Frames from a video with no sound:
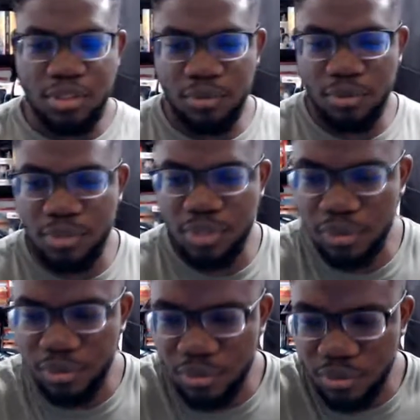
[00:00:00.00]
see what it looks like
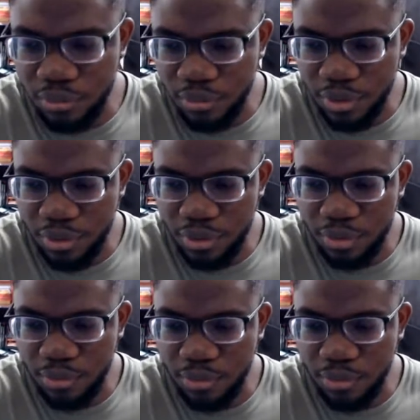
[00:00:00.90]
on YouTube right now.